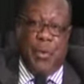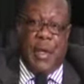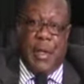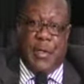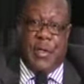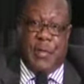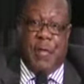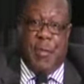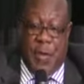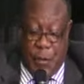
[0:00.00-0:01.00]
lessons
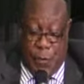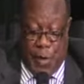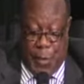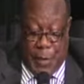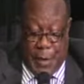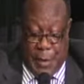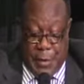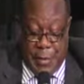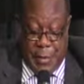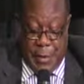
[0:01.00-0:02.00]
from the informal
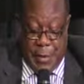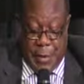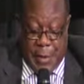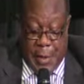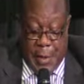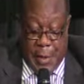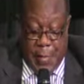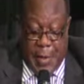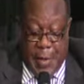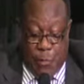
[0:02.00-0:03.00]
sector,
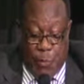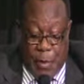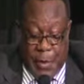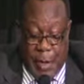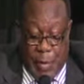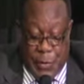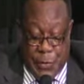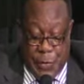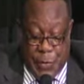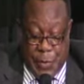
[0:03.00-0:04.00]
but that one can
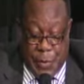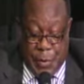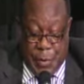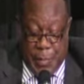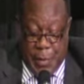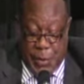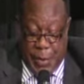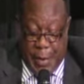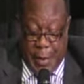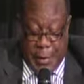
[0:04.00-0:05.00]
also make
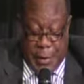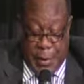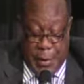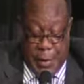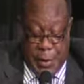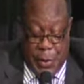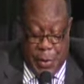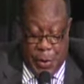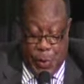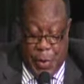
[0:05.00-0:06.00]
sure that
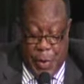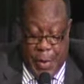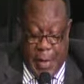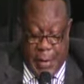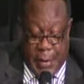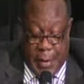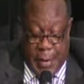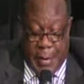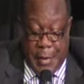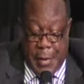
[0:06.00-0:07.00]
we look at
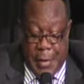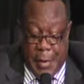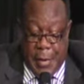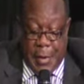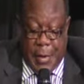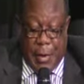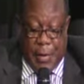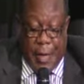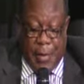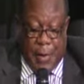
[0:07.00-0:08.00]
other
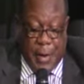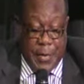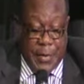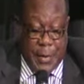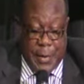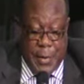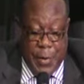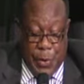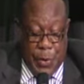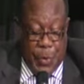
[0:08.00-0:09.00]
areas
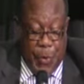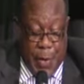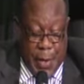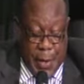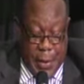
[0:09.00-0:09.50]
where